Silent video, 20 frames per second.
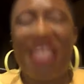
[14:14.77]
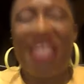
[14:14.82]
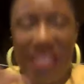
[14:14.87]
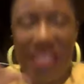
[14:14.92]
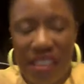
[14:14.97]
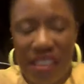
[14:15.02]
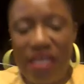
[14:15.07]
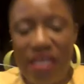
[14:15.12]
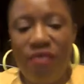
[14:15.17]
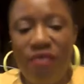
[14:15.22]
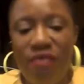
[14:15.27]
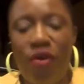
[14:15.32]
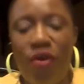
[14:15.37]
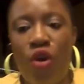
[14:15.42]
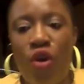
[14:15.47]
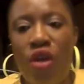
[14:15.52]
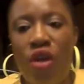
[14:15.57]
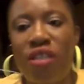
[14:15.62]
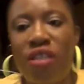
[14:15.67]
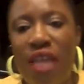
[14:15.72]
sitting for a
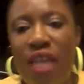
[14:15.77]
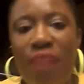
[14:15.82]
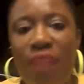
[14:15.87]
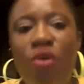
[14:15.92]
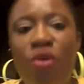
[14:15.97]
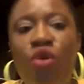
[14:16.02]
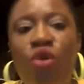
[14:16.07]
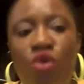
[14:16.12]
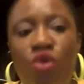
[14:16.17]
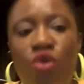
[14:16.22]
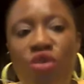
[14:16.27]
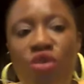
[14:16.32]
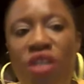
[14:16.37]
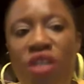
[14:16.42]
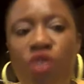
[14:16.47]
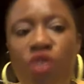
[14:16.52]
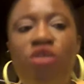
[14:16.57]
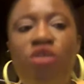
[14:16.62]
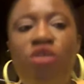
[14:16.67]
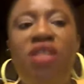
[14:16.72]
long time, you
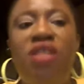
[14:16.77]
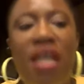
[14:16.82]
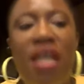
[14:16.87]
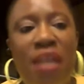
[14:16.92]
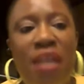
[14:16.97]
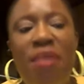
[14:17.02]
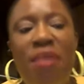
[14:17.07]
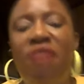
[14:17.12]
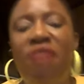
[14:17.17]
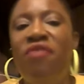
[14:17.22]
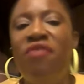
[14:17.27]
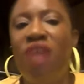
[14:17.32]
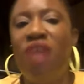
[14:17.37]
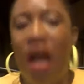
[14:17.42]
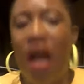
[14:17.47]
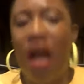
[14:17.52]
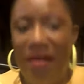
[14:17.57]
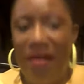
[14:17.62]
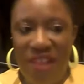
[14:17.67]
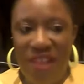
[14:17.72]
need to stand up every
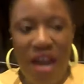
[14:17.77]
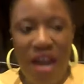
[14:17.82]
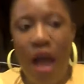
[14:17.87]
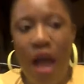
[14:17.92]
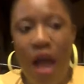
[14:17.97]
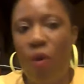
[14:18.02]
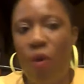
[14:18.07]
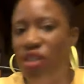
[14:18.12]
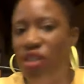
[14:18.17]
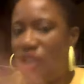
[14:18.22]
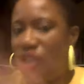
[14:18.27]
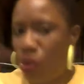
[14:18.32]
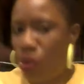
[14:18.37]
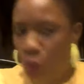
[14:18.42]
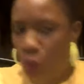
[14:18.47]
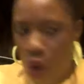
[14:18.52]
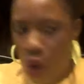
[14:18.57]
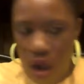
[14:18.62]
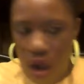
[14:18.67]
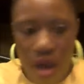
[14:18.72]
half an hour, just
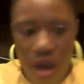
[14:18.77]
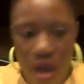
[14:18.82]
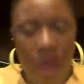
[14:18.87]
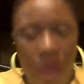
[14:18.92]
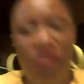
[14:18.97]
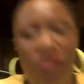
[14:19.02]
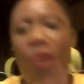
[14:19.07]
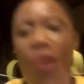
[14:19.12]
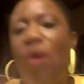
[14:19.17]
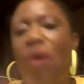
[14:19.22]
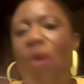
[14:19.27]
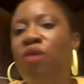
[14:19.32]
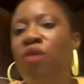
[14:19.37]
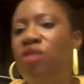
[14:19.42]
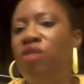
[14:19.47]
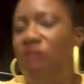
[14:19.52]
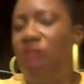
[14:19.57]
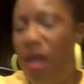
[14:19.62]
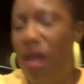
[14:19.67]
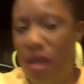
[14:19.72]
walk for about
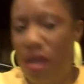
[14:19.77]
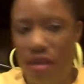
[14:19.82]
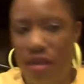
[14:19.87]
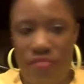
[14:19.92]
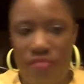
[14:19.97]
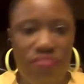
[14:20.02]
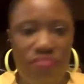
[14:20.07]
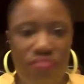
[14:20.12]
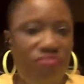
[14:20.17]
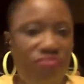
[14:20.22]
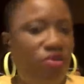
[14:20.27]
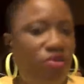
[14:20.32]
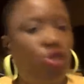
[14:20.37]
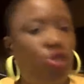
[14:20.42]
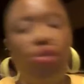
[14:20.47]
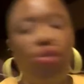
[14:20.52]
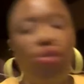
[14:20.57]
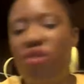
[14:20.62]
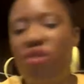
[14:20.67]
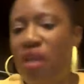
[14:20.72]
2-3
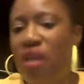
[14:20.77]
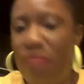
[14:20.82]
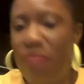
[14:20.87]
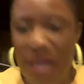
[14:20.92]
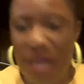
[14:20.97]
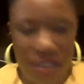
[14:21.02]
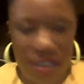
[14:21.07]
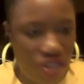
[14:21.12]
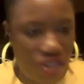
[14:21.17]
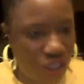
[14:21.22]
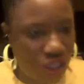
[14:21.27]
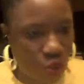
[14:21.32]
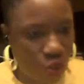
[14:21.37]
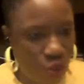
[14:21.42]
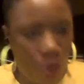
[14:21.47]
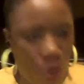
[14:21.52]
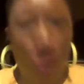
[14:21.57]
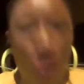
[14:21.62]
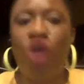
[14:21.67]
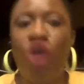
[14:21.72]
minutes, just
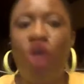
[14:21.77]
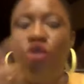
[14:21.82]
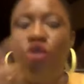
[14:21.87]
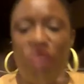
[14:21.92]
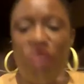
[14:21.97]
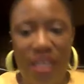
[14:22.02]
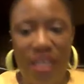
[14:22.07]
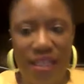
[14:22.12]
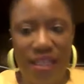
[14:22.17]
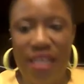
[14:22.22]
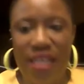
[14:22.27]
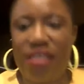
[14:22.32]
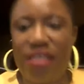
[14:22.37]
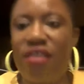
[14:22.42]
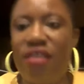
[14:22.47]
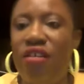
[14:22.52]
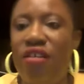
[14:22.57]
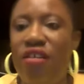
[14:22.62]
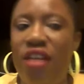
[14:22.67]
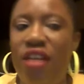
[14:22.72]
walk to get the
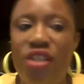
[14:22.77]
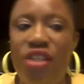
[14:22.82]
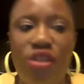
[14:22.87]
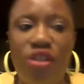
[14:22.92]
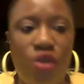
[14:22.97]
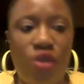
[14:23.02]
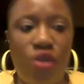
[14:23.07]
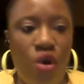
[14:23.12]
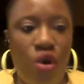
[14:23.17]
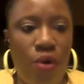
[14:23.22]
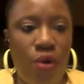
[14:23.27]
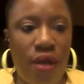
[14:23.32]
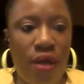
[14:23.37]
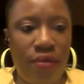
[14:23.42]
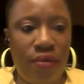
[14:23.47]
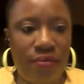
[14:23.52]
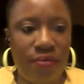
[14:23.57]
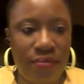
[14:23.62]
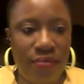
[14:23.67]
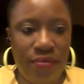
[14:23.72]
circulation going.
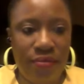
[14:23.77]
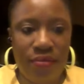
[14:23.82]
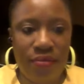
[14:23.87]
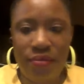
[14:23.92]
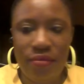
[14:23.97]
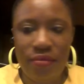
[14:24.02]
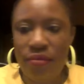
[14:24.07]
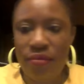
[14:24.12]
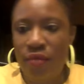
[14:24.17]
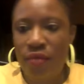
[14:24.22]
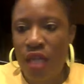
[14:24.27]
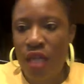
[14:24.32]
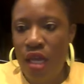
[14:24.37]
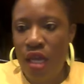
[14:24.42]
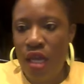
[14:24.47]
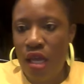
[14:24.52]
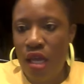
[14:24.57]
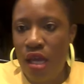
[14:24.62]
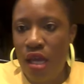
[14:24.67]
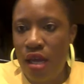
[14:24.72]

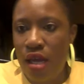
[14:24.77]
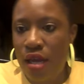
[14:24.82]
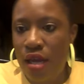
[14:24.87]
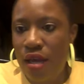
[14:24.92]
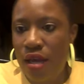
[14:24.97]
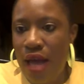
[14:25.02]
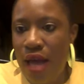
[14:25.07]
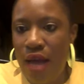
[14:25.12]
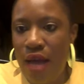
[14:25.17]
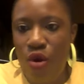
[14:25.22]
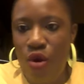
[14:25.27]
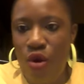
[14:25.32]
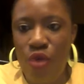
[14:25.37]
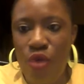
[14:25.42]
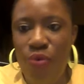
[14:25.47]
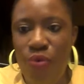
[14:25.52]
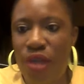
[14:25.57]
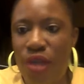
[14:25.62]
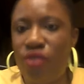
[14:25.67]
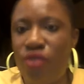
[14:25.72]
I
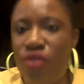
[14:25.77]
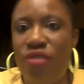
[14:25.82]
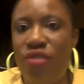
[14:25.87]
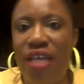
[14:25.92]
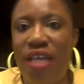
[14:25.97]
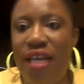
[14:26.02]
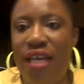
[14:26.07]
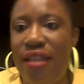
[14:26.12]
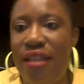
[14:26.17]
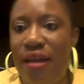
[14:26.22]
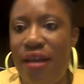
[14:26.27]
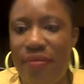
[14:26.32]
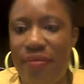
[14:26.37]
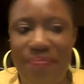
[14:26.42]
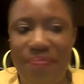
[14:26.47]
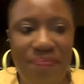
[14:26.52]
hope we're together.